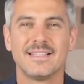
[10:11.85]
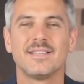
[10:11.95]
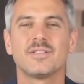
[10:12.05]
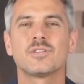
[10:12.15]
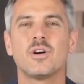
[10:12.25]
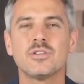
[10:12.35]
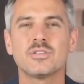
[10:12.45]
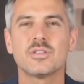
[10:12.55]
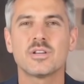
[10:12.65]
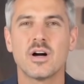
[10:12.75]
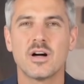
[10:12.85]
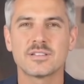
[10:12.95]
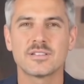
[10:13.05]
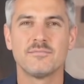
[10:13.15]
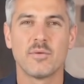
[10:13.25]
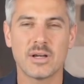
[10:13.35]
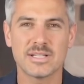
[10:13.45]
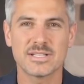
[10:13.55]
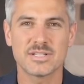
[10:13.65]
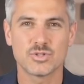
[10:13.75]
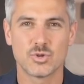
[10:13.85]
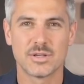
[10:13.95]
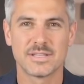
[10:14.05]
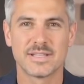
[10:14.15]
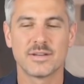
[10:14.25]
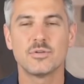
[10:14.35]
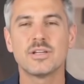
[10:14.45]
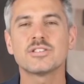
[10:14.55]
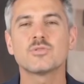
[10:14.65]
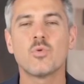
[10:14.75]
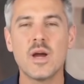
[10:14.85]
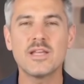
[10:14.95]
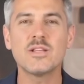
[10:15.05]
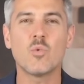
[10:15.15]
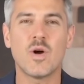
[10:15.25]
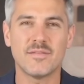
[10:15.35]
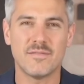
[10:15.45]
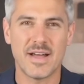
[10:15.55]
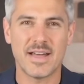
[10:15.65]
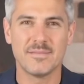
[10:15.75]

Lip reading: There is also the cost of Marcus's choice that critics rarely quantify.